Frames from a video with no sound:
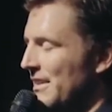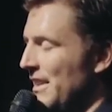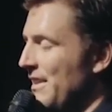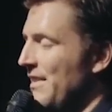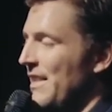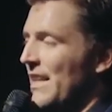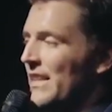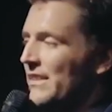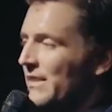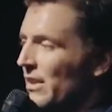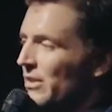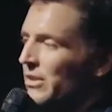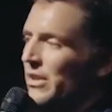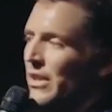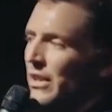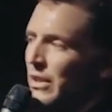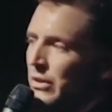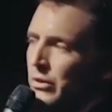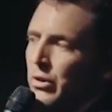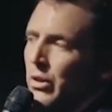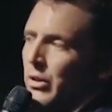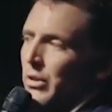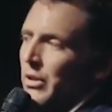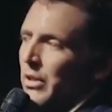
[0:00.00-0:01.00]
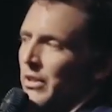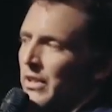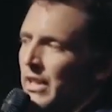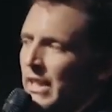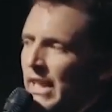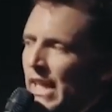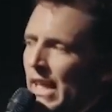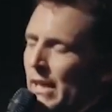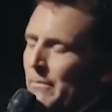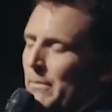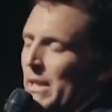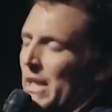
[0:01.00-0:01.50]
he think there's an intruder that
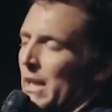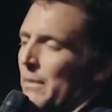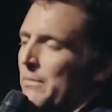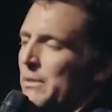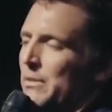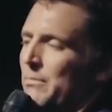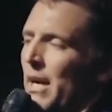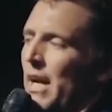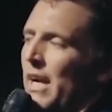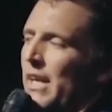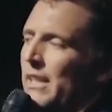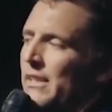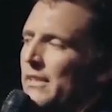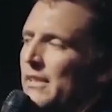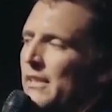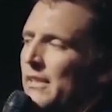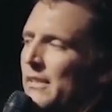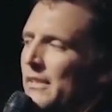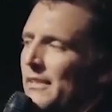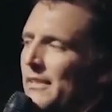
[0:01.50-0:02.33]
can't make up his mind?